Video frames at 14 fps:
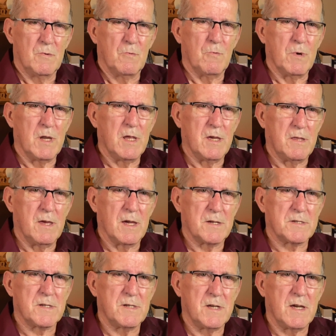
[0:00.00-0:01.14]
We need that
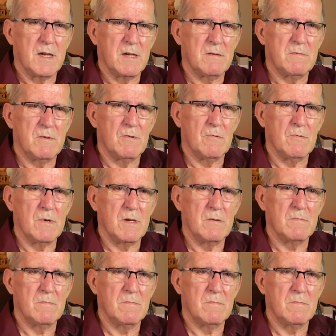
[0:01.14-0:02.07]
today, don't we?